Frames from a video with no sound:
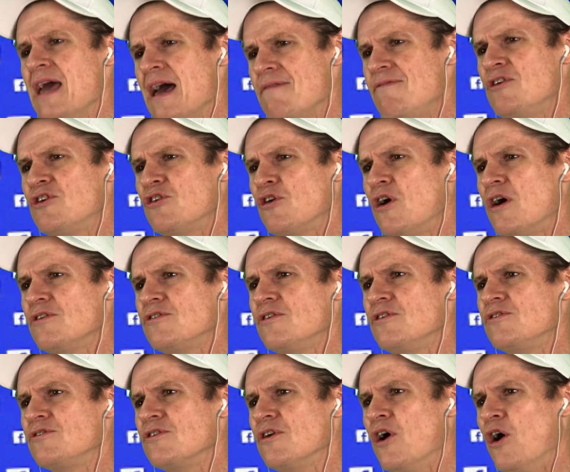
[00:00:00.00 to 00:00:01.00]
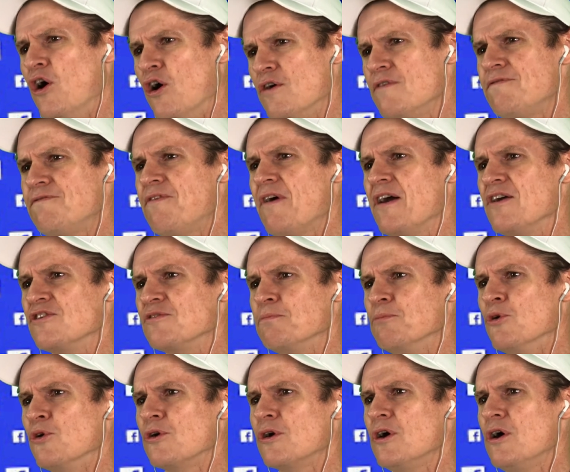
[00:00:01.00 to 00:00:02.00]
advertisers on
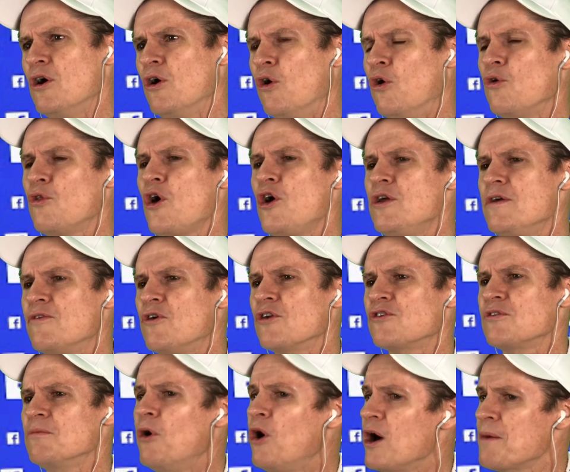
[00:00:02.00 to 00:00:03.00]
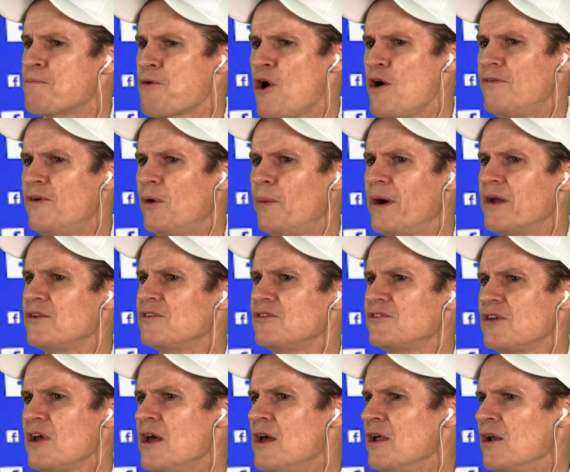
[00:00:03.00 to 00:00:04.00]
Facebook, although you've got some high profile
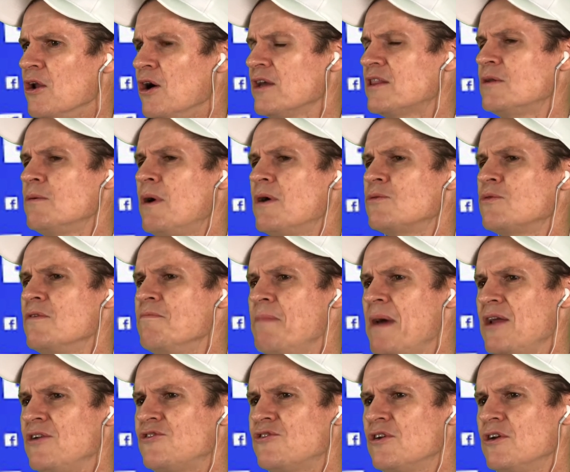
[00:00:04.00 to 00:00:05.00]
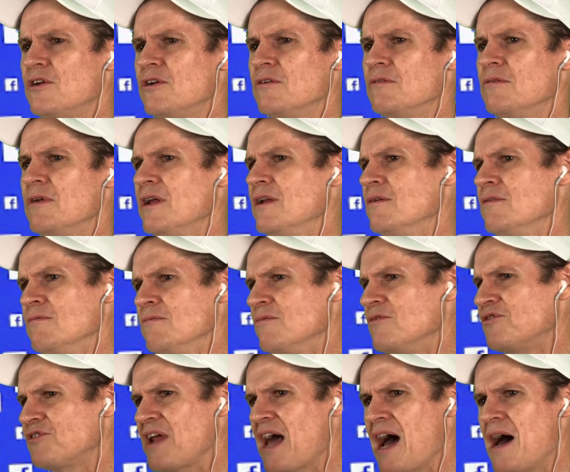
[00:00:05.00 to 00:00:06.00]
ones like the ones we've mentioned, and
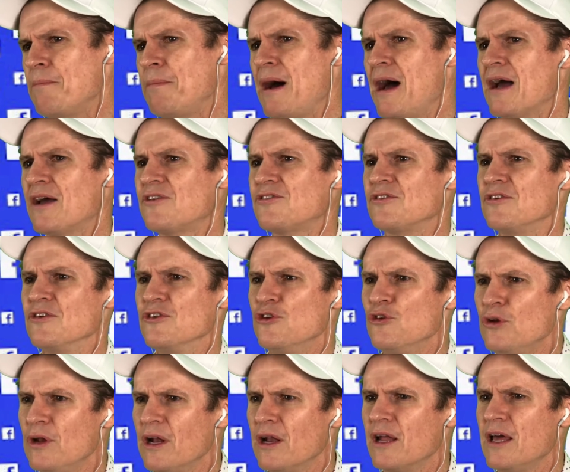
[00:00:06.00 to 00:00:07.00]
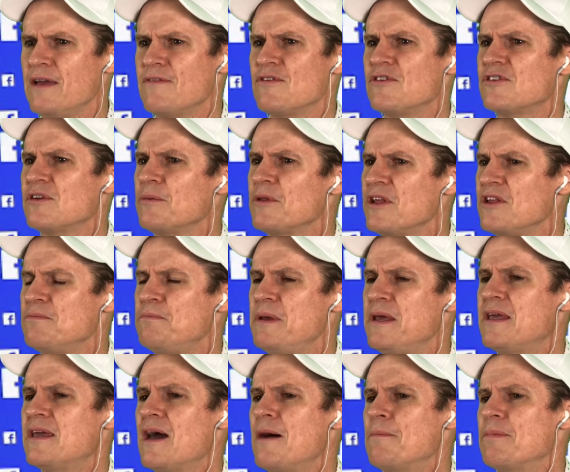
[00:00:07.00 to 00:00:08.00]
Starbucks and Unilever and some of these
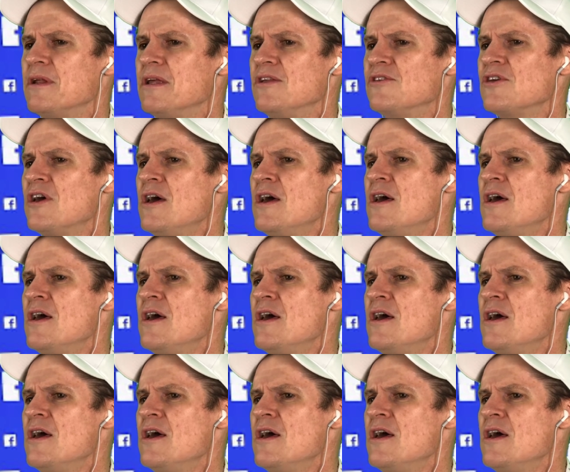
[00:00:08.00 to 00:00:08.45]
big companies,